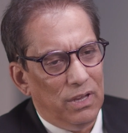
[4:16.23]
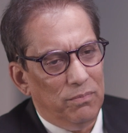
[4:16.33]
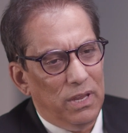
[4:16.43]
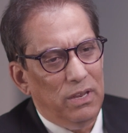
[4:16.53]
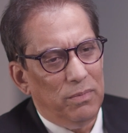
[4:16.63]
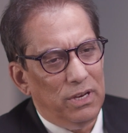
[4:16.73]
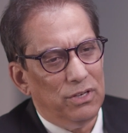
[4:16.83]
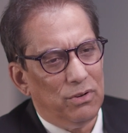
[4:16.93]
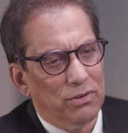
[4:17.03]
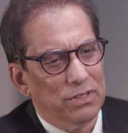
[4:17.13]
many
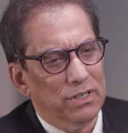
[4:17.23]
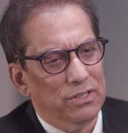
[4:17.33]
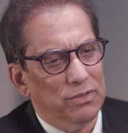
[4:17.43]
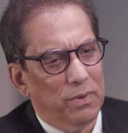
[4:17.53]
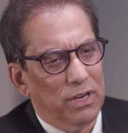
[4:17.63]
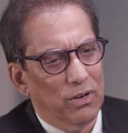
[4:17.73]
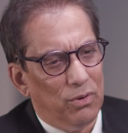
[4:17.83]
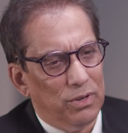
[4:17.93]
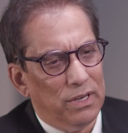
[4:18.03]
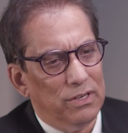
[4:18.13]
doctors, many
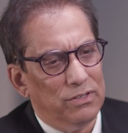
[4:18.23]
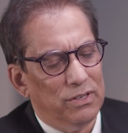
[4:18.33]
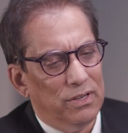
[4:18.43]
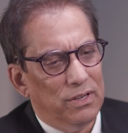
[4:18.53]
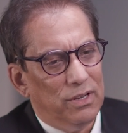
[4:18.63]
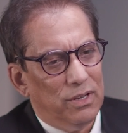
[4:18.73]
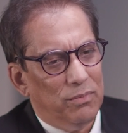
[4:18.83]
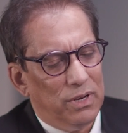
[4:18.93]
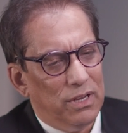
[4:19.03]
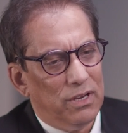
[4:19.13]
lawyers,
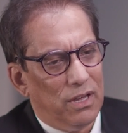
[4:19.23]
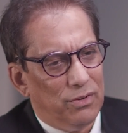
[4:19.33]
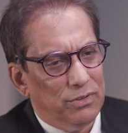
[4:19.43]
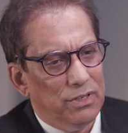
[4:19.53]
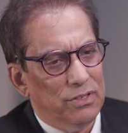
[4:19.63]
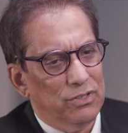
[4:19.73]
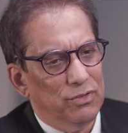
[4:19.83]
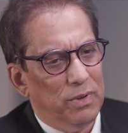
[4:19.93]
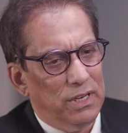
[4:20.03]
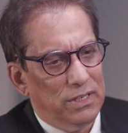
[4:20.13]
many accountants,
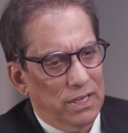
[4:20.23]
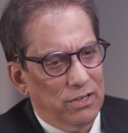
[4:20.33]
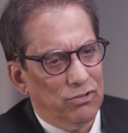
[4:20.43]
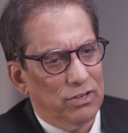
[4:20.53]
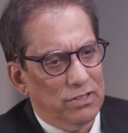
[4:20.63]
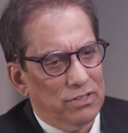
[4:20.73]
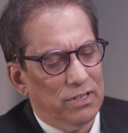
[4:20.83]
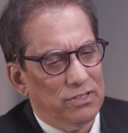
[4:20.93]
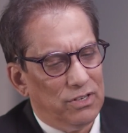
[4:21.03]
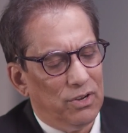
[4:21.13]
many teachers.
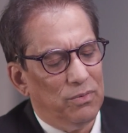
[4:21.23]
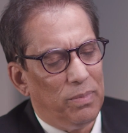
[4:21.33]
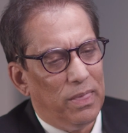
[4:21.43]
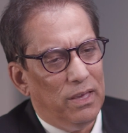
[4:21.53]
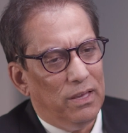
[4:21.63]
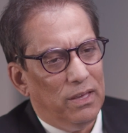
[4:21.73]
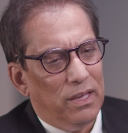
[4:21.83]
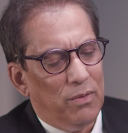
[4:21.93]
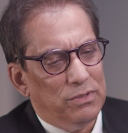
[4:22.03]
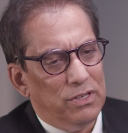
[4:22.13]
And so
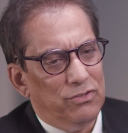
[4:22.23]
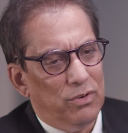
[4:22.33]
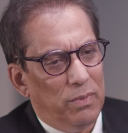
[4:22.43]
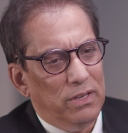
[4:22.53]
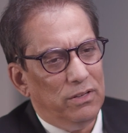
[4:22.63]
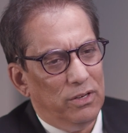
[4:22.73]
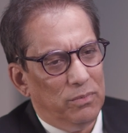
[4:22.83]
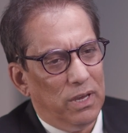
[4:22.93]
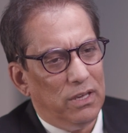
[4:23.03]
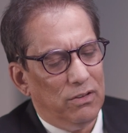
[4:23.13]
he was instrumental in
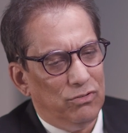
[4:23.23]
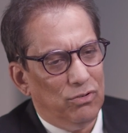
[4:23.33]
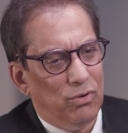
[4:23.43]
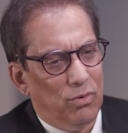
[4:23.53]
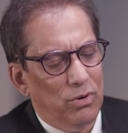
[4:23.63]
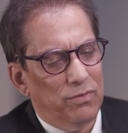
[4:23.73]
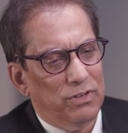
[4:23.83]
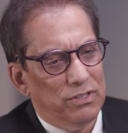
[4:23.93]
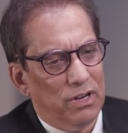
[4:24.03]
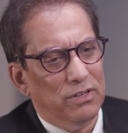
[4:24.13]
making sure all of
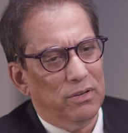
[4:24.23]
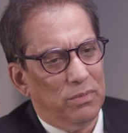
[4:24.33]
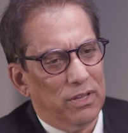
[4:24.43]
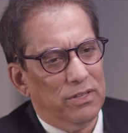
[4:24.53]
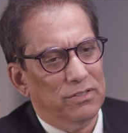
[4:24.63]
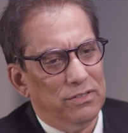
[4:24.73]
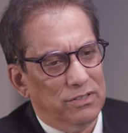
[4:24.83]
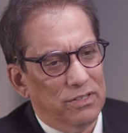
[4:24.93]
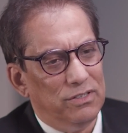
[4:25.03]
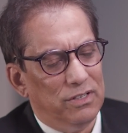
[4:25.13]
his younger brothers and
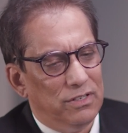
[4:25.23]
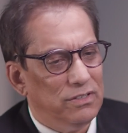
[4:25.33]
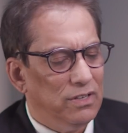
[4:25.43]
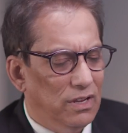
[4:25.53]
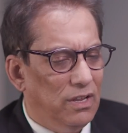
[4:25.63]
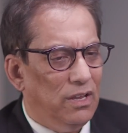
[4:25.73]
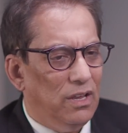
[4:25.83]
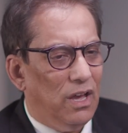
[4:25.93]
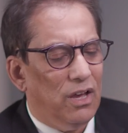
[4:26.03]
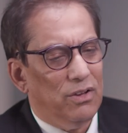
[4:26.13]
sisters,
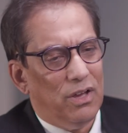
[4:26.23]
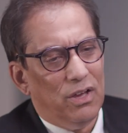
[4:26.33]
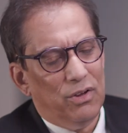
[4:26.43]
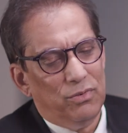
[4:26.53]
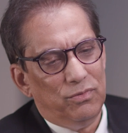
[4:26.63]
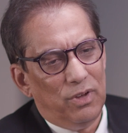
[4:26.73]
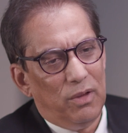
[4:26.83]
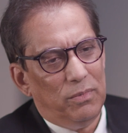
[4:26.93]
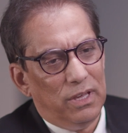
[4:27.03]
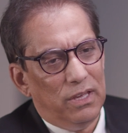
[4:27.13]
our own
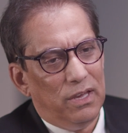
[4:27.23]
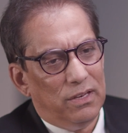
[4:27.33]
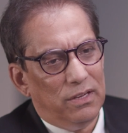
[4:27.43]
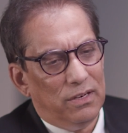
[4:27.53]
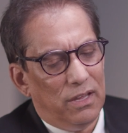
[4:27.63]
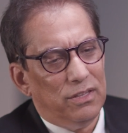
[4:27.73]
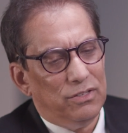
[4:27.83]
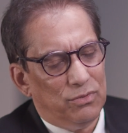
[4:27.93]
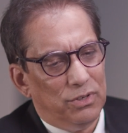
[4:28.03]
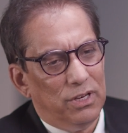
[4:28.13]
family and others,
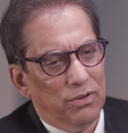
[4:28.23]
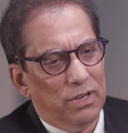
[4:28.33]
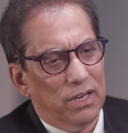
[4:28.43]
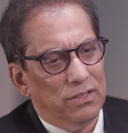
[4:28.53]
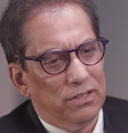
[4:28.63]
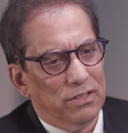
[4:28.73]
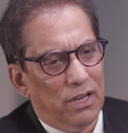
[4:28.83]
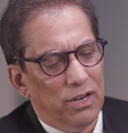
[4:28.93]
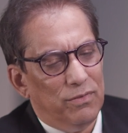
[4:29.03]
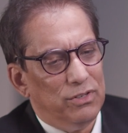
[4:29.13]
got educated
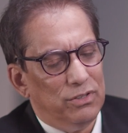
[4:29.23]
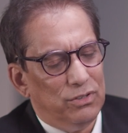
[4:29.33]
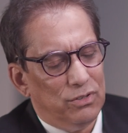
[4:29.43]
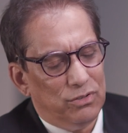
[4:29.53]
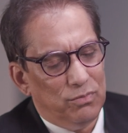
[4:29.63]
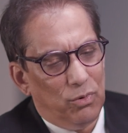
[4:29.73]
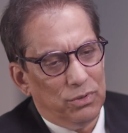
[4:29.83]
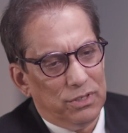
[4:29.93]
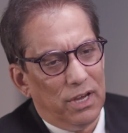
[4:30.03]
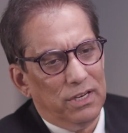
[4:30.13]
out of a small,
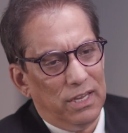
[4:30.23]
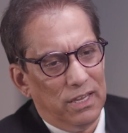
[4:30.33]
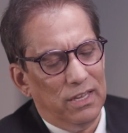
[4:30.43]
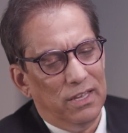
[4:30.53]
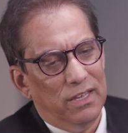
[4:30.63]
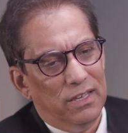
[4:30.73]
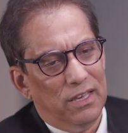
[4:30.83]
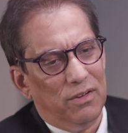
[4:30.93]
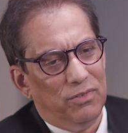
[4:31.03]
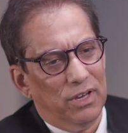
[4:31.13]
tiny
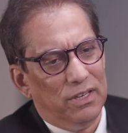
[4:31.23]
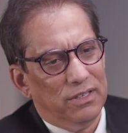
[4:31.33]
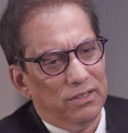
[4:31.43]
cafe.